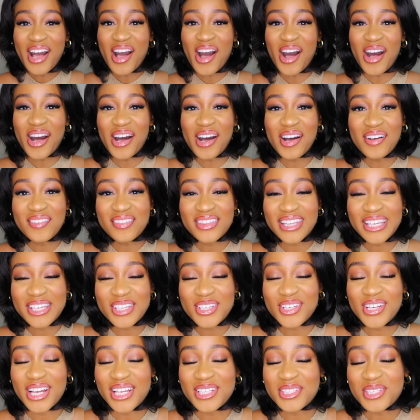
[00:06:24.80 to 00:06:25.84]
Thank
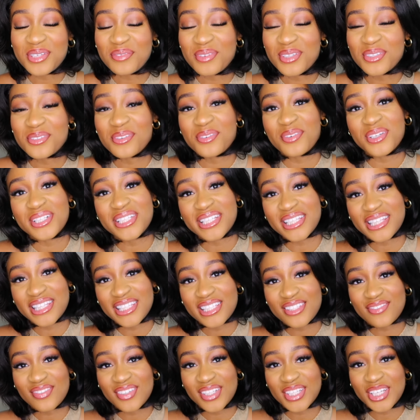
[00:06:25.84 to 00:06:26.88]
you guys so much for watching
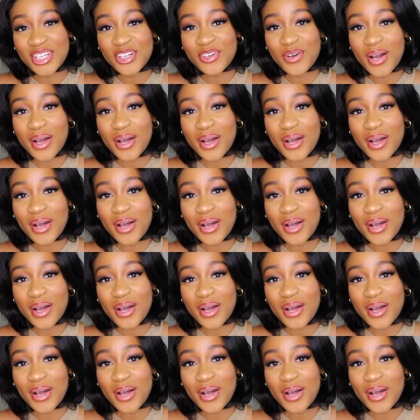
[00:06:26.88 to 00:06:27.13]
this video.